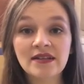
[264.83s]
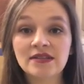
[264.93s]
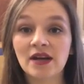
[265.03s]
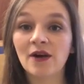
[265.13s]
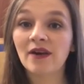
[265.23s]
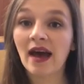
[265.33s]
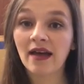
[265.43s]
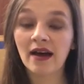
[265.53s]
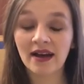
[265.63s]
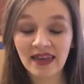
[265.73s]
So
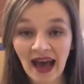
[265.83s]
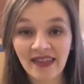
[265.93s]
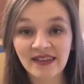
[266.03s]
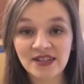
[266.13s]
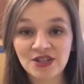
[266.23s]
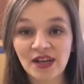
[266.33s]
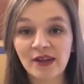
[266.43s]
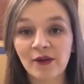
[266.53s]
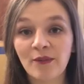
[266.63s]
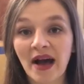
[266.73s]
Kathleen's
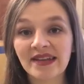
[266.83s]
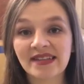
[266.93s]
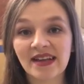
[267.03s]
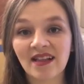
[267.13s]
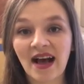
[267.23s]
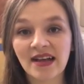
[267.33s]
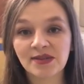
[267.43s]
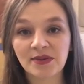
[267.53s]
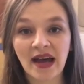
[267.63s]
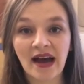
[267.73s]
Jelly Roll basket
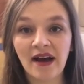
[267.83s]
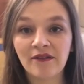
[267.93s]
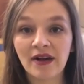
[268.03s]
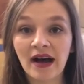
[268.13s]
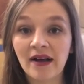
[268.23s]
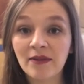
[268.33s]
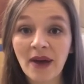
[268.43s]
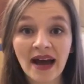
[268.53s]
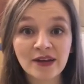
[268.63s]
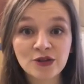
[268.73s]
class, we have the
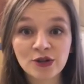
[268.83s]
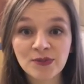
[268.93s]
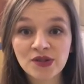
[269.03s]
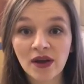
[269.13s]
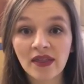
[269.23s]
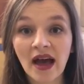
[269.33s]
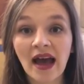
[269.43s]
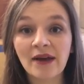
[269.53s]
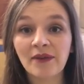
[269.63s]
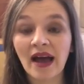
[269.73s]
batting strips
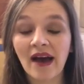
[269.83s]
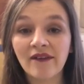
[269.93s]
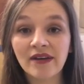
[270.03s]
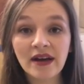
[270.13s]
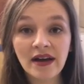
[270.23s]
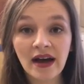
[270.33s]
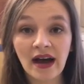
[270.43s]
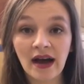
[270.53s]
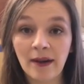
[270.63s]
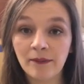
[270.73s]
online, we have
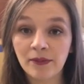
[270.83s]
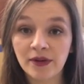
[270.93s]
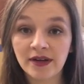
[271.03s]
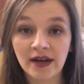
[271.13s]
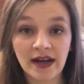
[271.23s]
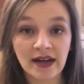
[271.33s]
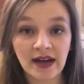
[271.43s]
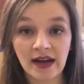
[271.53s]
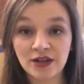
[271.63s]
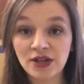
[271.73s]
pre-cut
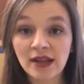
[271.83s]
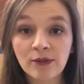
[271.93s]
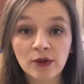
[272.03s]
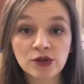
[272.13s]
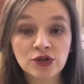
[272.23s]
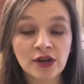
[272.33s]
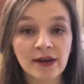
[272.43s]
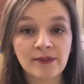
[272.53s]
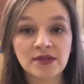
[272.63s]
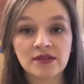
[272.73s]
jelly roll
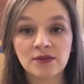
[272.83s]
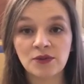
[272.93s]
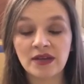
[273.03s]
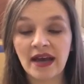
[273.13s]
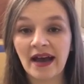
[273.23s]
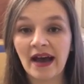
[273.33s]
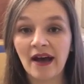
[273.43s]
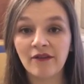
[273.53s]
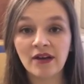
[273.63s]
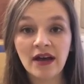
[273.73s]
strips, we
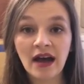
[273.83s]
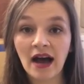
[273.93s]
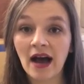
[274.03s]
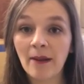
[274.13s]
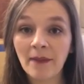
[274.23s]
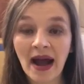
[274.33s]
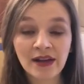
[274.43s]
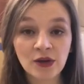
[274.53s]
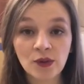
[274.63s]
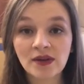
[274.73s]
have
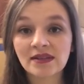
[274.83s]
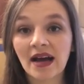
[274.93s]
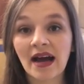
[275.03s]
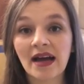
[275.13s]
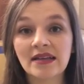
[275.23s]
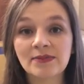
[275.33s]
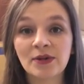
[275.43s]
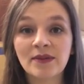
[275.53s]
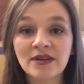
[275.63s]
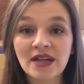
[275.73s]
AccuQuilt dies,
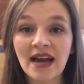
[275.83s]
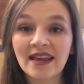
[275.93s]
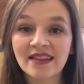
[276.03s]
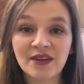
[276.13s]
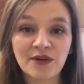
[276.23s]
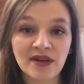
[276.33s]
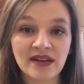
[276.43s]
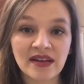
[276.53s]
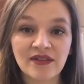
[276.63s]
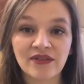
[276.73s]
pretty much anything you can
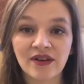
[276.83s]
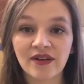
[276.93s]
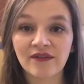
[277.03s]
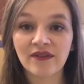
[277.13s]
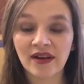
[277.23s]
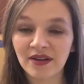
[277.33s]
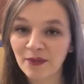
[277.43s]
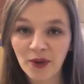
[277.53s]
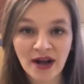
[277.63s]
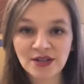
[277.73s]
need for
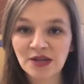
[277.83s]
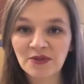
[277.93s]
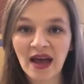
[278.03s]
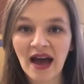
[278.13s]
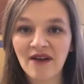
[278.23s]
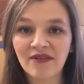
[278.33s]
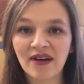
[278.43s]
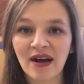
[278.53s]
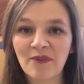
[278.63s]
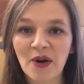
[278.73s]
your project we have
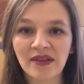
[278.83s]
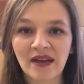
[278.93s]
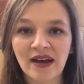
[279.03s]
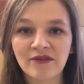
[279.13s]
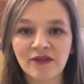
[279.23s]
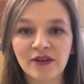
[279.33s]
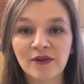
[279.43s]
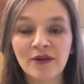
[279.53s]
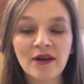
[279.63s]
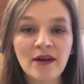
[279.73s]
online for
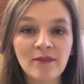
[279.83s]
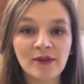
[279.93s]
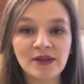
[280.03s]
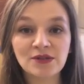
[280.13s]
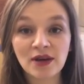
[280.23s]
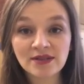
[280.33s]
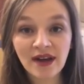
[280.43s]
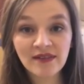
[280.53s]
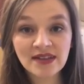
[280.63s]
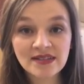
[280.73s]
you. But we do also
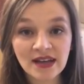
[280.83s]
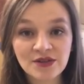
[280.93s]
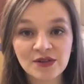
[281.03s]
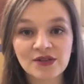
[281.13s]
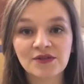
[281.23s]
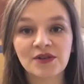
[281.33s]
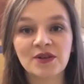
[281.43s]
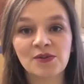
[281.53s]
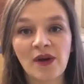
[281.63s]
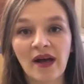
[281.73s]
have the essentials for
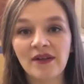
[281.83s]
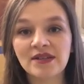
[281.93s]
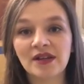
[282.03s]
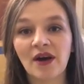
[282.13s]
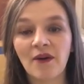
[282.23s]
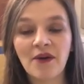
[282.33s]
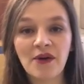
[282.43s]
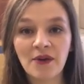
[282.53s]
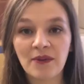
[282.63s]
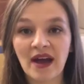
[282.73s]
you as well. So
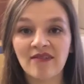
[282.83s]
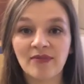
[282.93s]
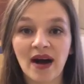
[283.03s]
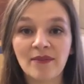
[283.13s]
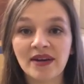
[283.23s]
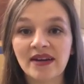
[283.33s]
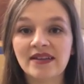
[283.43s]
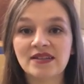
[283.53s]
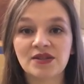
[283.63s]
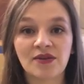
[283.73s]
we have
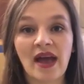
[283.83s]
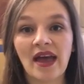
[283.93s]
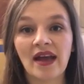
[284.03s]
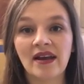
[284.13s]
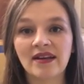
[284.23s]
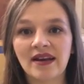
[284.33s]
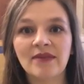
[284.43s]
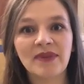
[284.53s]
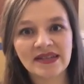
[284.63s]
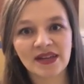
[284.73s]
bobbins,
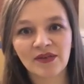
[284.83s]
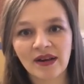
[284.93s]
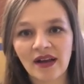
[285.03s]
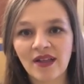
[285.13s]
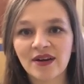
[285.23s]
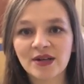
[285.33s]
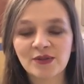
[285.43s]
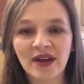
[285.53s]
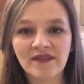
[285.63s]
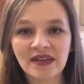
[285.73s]
thread, basic thread
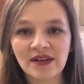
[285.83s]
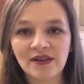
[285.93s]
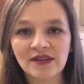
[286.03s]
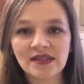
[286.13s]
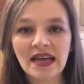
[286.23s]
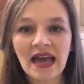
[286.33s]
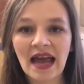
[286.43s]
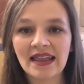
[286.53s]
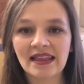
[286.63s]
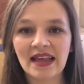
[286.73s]
colors, we have needles,
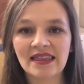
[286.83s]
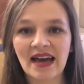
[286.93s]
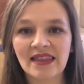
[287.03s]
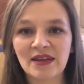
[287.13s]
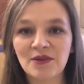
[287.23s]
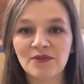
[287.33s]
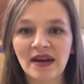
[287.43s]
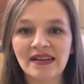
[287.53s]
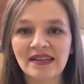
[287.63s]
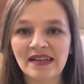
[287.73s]
anything like that you
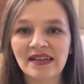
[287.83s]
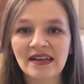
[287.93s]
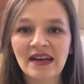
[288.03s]
might need